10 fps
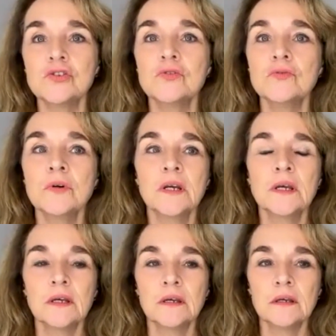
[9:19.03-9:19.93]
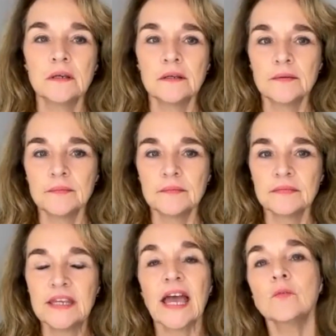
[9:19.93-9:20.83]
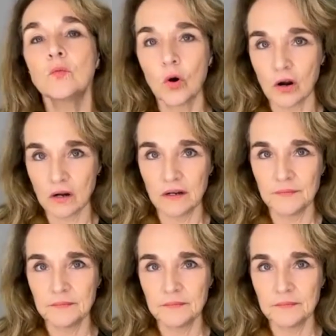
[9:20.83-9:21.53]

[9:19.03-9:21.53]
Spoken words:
to get work.